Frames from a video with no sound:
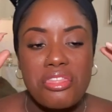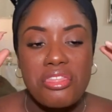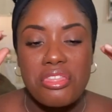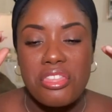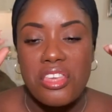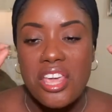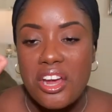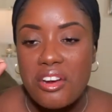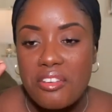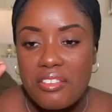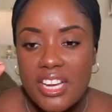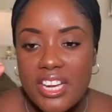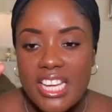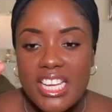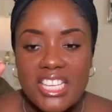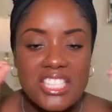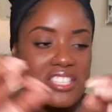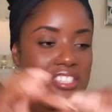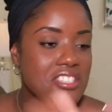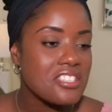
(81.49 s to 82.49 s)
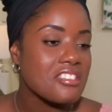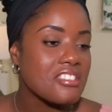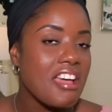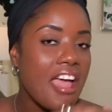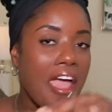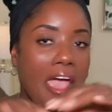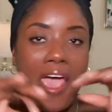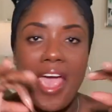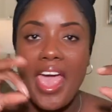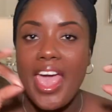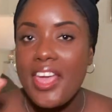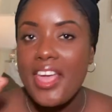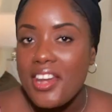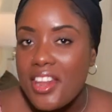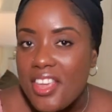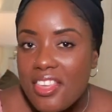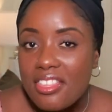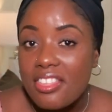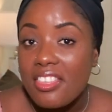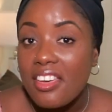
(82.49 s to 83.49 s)
theories,
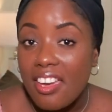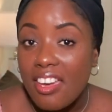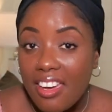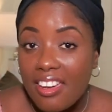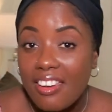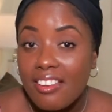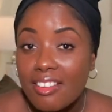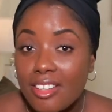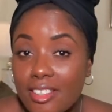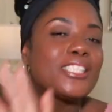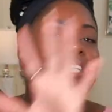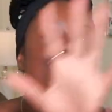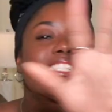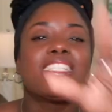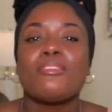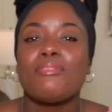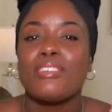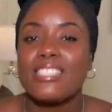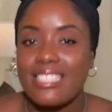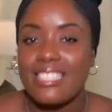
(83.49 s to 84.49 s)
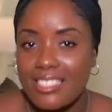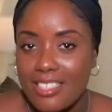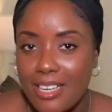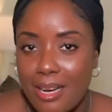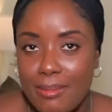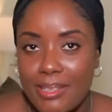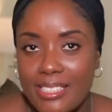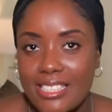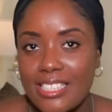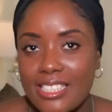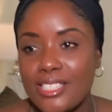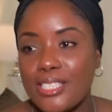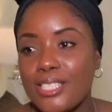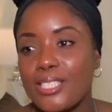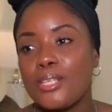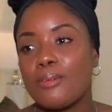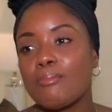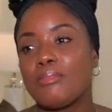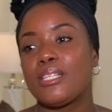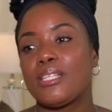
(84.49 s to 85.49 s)
anything, just leave it in the comment section
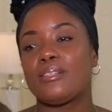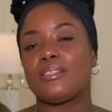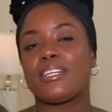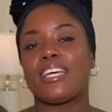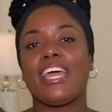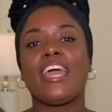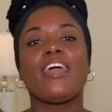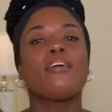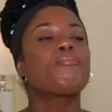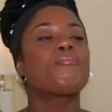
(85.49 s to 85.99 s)
down below, okay?